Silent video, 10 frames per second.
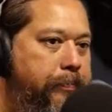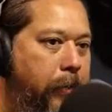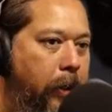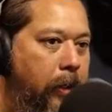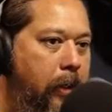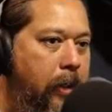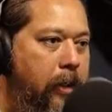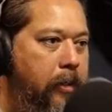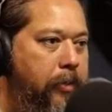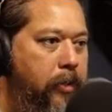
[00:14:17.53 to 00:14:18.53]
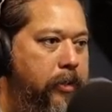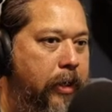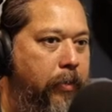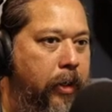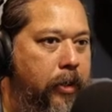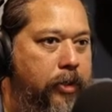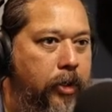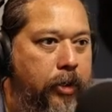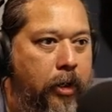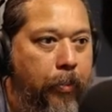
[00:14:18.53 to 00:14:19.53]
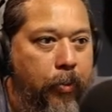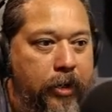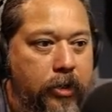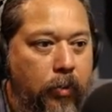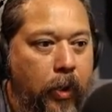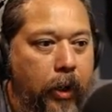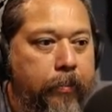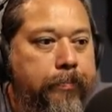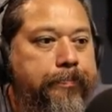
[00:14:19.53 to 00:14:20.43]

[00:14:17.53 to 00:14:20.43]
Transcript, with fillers: Okay, close that one. So the compressor one,